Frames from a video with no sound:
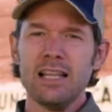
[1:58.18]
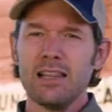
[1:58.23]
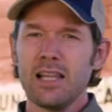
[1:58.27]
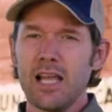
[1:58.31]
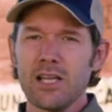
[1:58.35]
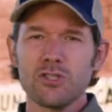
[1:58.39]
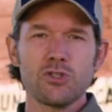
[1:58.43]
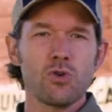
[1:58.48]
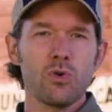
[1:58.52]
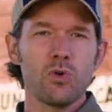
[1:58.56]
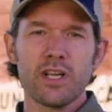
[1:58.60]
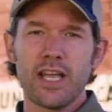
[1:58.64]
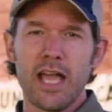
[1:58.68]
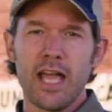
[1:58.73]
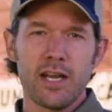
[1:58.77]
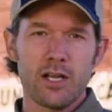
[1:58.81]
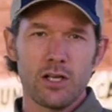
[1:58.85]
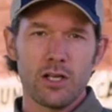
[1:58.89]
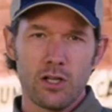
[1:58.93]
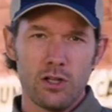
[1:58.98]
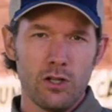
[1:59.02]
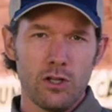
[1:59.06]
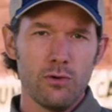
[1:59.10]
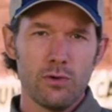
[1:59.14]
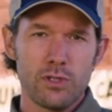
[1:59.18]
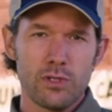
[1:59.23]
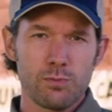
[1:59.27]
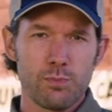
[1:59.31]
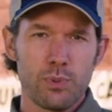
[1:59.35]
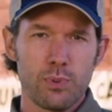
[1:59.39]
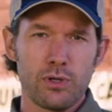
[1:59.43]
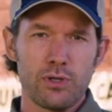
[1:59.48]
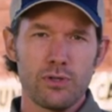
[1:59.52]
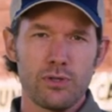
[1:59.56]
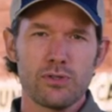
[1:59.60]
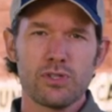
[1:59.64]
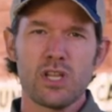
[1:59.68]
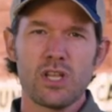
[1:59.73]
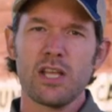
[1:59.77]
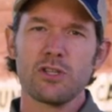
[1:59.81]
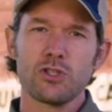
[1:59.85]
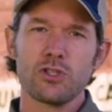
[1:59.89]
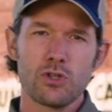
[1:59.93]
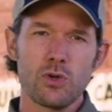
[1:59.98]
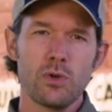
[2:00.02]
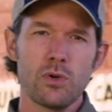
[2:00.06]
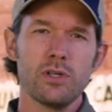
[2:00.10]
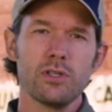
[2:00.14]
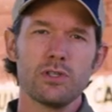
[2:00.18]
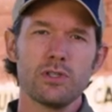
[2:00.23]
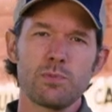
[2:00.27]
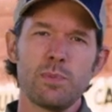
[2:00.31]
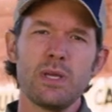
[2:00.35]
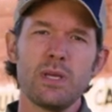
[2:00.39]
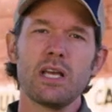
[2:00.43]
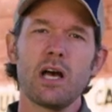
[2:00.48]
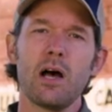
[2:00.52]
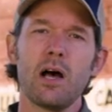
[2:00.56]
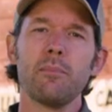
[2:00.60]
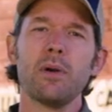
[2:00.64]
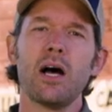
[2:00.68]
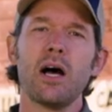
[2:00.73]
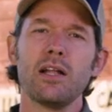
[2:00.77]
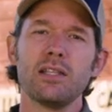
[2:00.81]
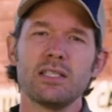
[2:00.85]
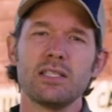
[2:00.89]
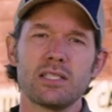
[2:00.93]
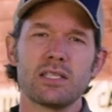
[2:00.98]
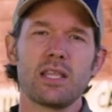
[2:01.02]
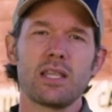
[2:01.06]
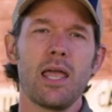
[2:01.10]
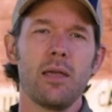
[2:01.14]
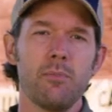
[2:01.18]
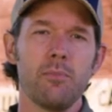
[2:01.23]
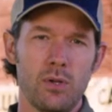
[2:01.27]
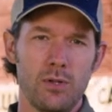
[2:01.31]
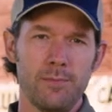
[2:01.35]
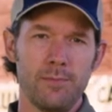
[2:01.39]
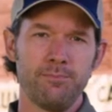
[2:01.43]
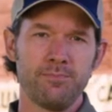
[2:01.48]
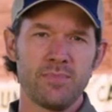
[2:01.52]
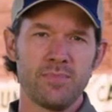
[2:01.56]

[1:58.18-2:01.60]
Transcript: Less organic glue is produced and soils become unstable.